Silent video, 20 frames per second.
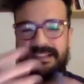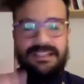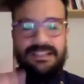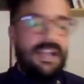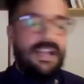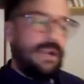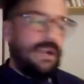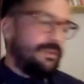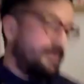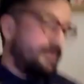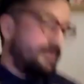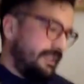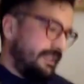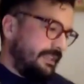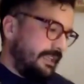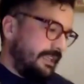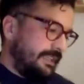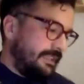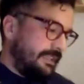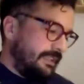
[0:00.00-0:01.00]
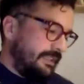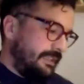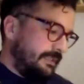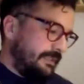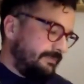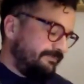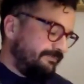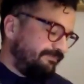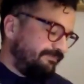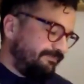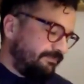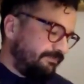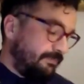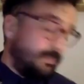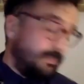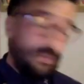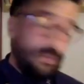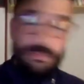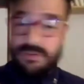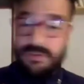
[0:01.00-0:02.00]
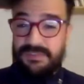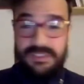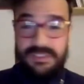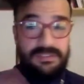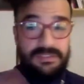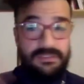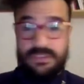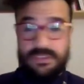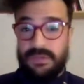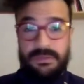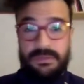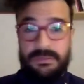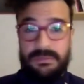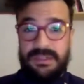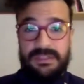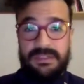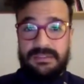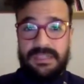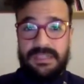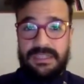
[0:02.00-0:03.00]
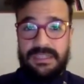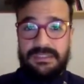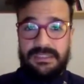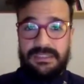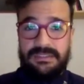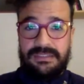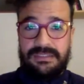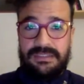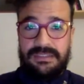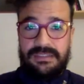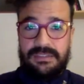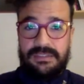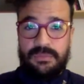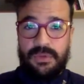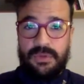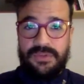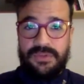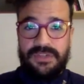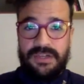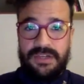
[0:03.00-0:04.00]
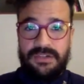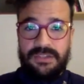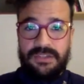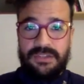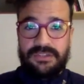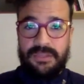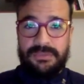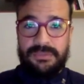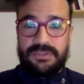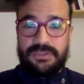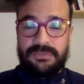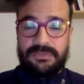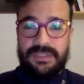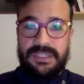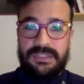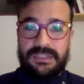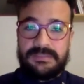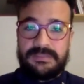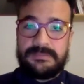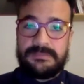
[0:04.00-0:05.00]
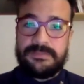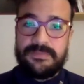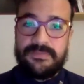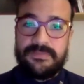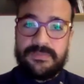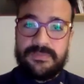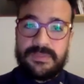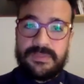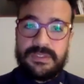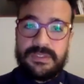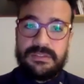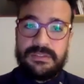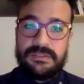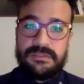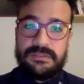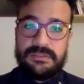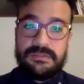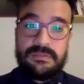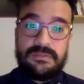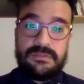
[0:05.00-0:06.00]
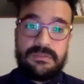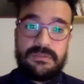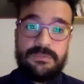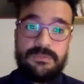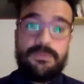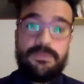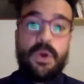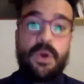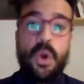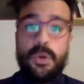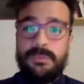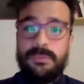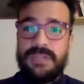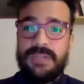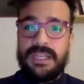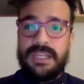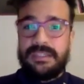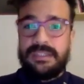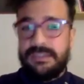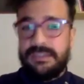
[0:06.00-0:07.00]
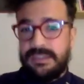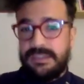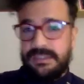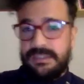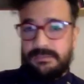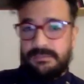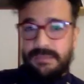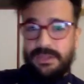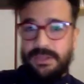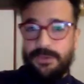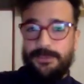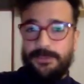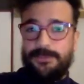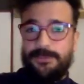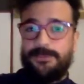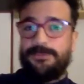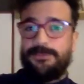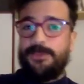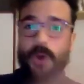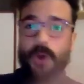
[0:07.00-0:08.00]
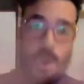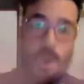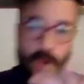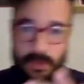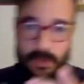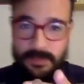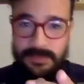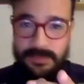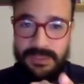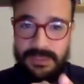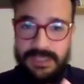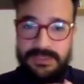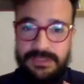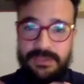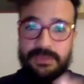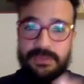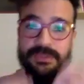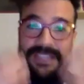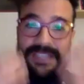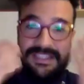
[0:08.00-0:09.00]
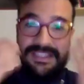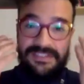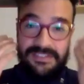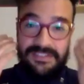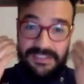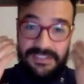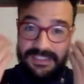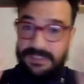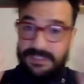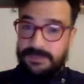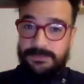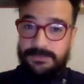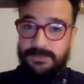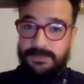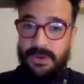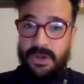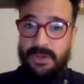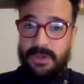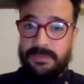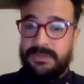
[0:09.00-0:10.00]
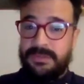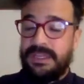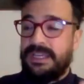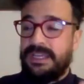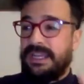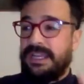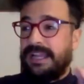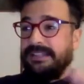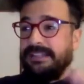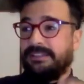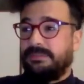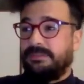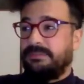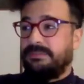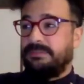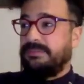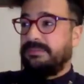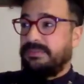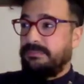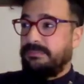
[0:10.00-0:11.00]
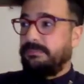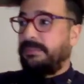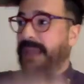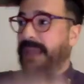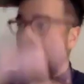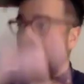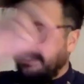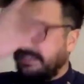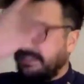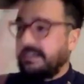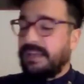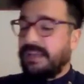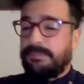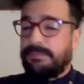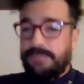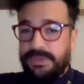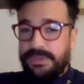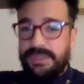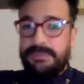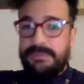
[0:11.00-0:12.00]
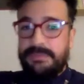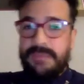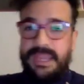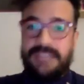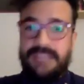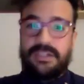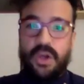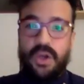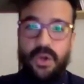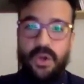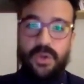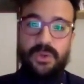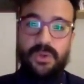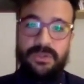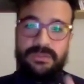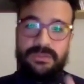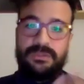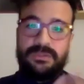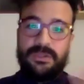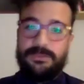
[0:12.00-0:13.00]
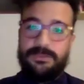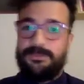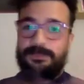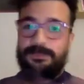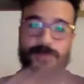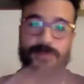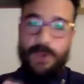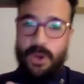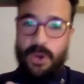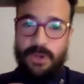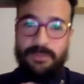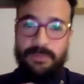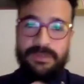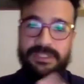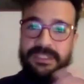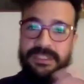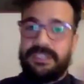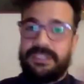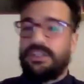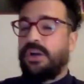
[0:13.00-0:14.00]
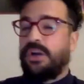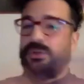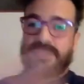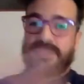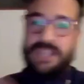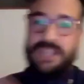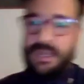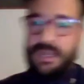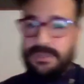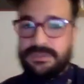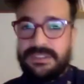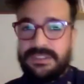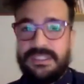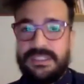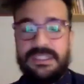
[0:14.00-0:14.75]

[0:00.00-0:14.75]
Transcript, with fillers: How you said like um, plumavit? Sorry, my I, these words are not coming to my head. Oh, foam. Foam. Like foam. Made of foam. foam, and you can see this foam, and it's basically a pre-made hole of foam, and he goes out,